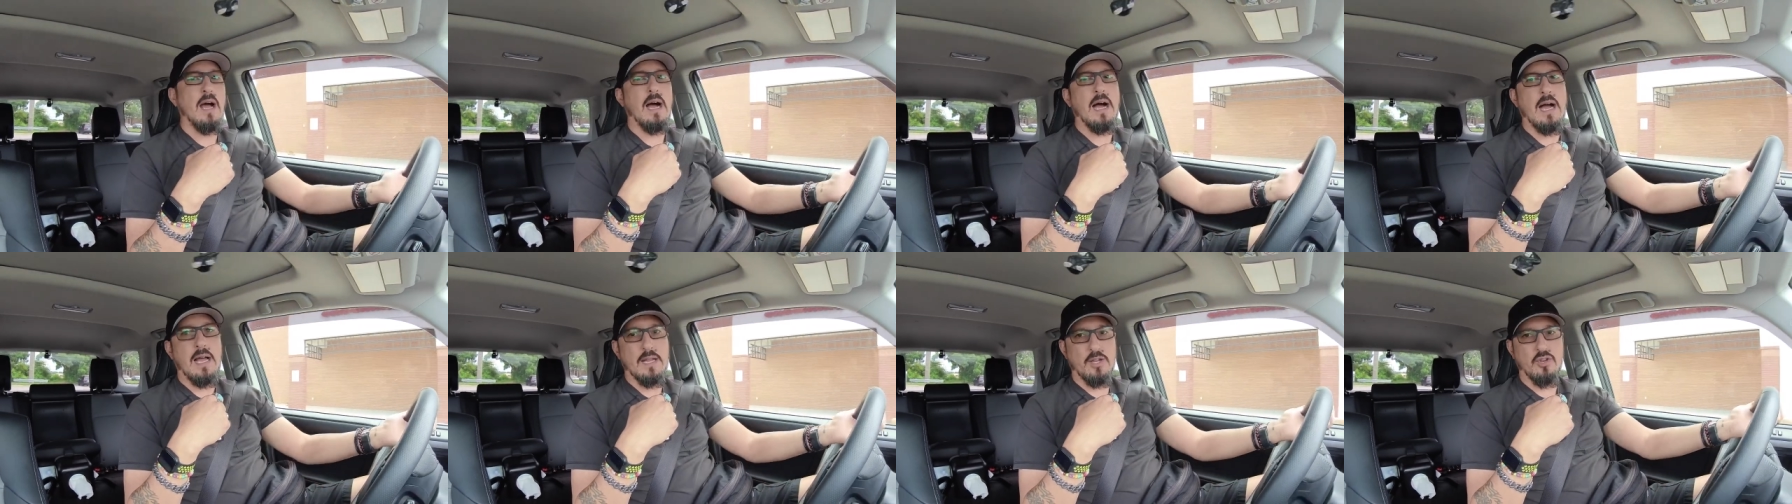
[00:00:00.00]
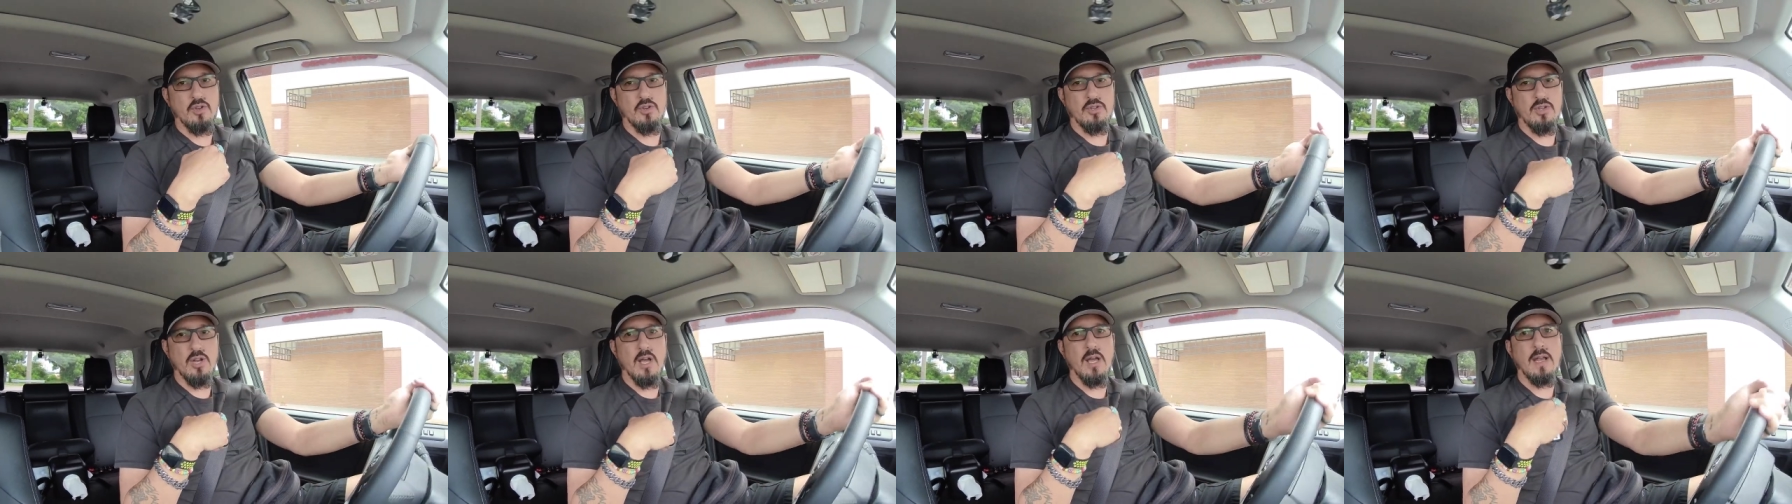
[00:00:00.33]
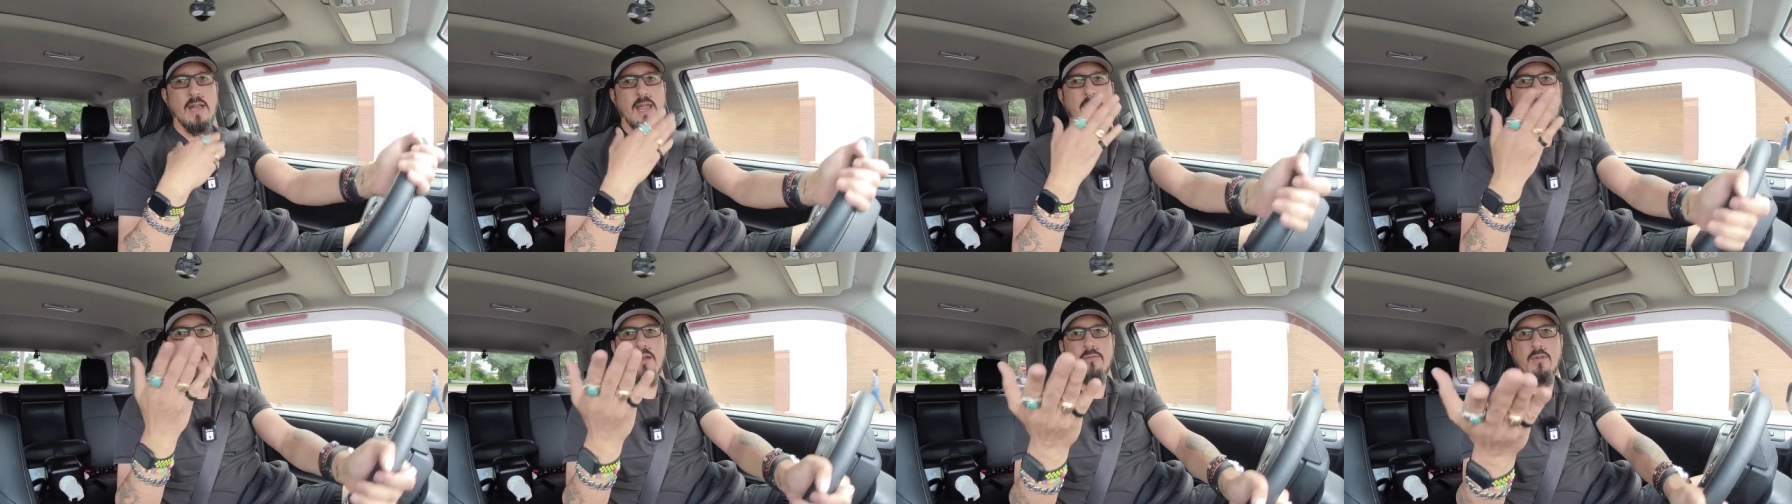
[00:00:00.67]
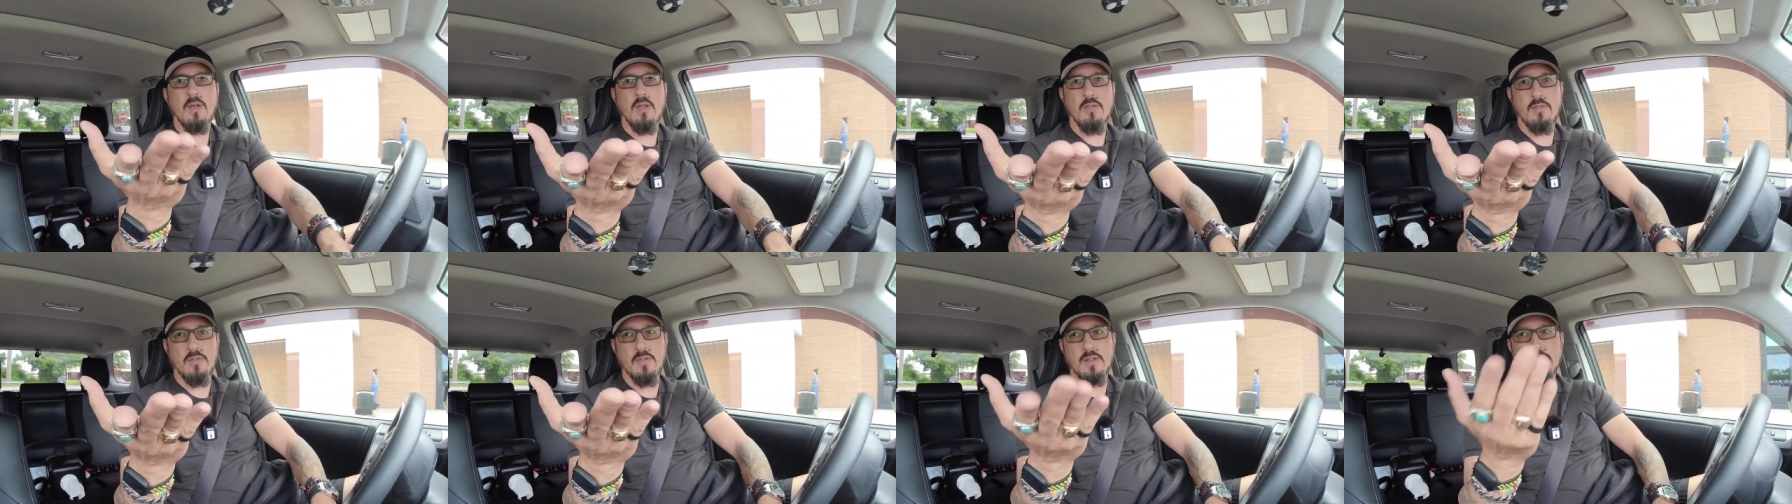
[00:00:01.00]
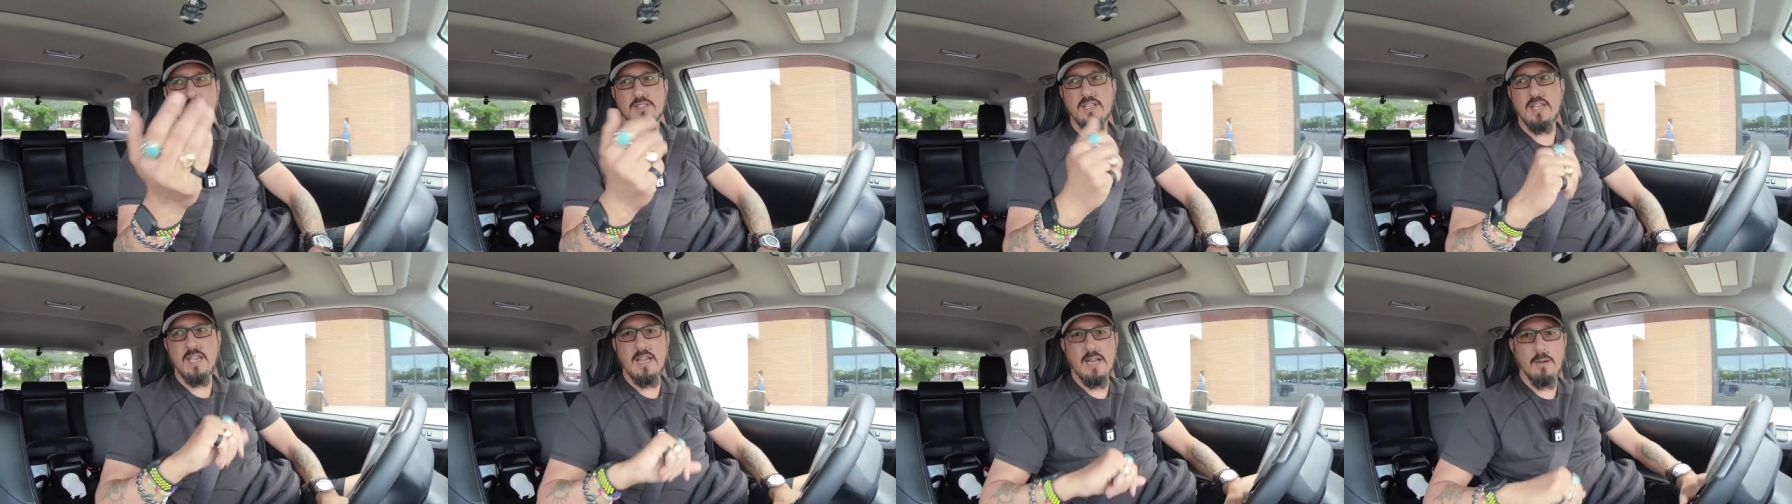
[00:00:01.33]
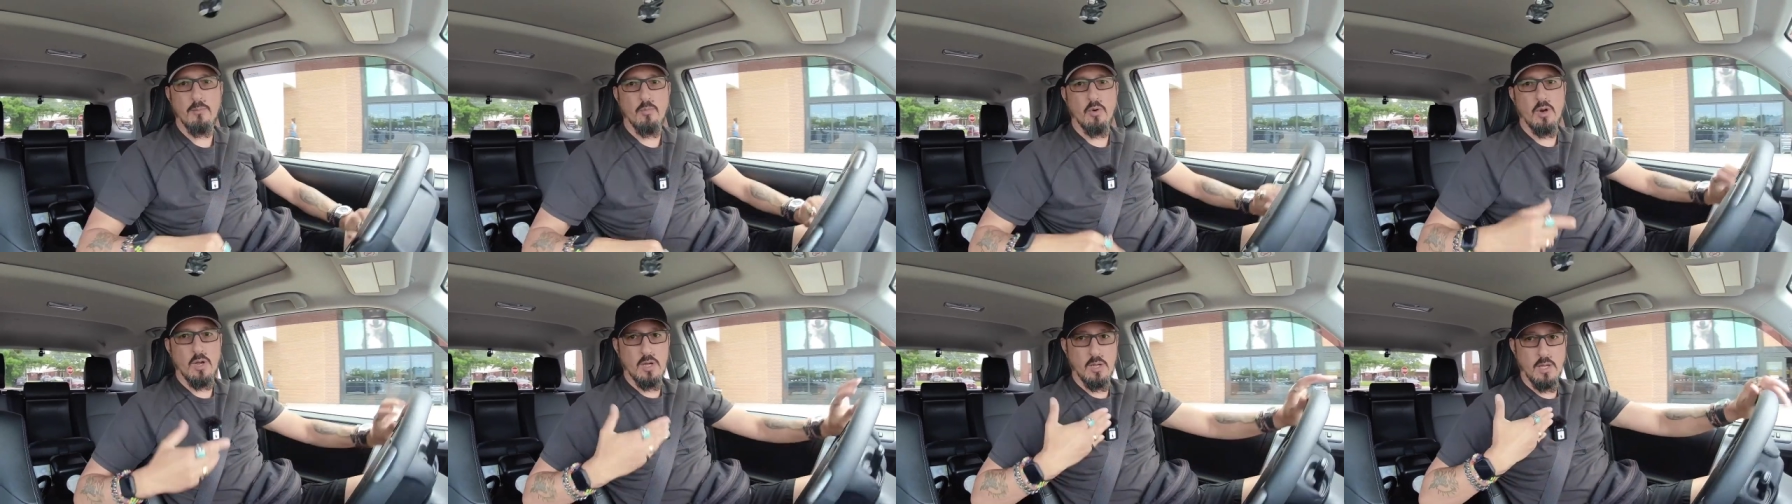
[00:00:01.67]
I could not have this
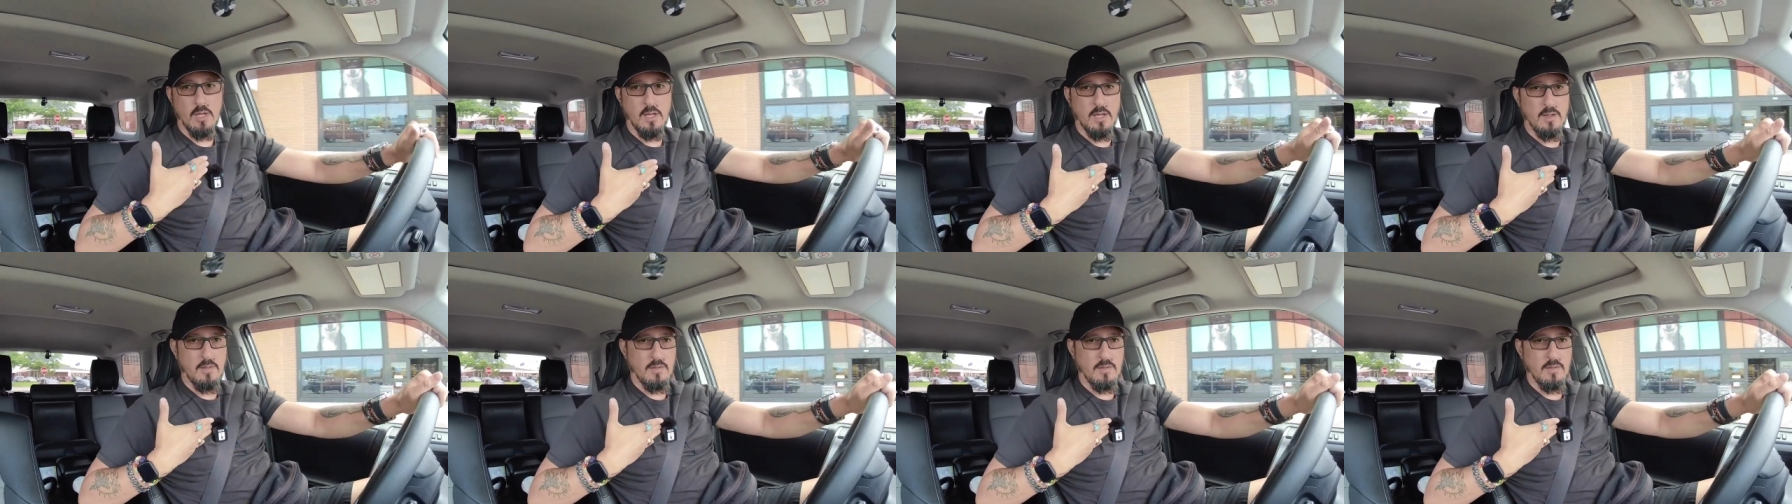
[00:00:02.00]
camera,